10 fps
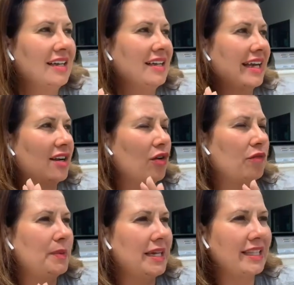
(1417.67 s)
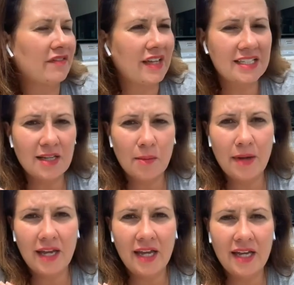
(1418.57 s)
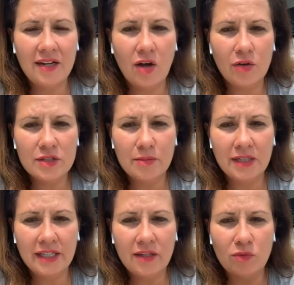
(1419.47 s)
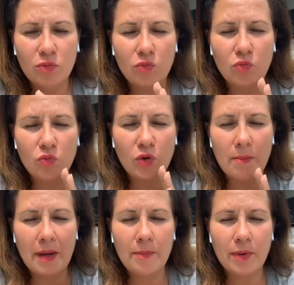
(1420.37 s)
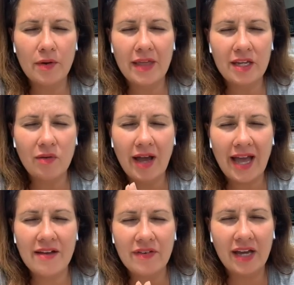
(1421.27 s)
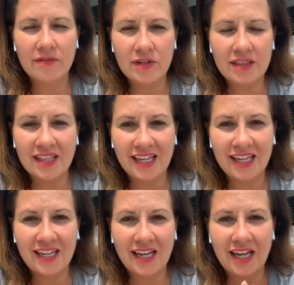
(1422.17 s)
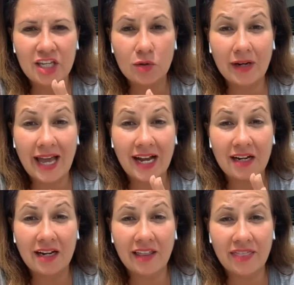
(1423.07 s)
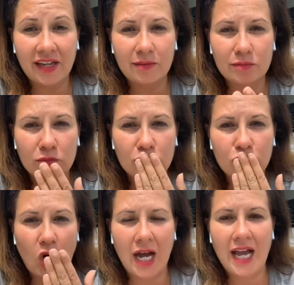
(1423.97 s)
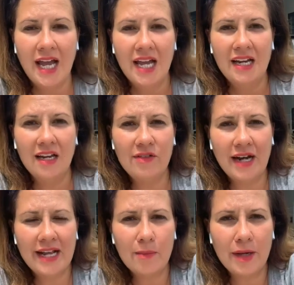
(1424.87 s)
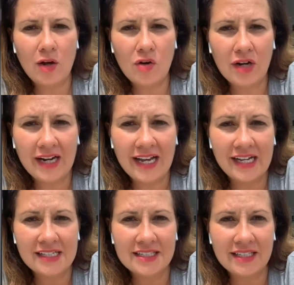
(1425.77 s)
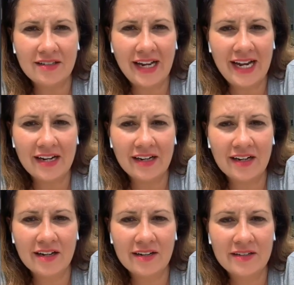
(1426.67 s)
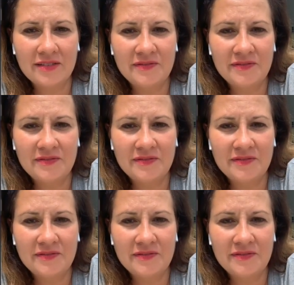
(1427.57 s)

let go of being the victim, and ultimately remember that you have everything and you lack nothing. Love you like a big coconut. See you later.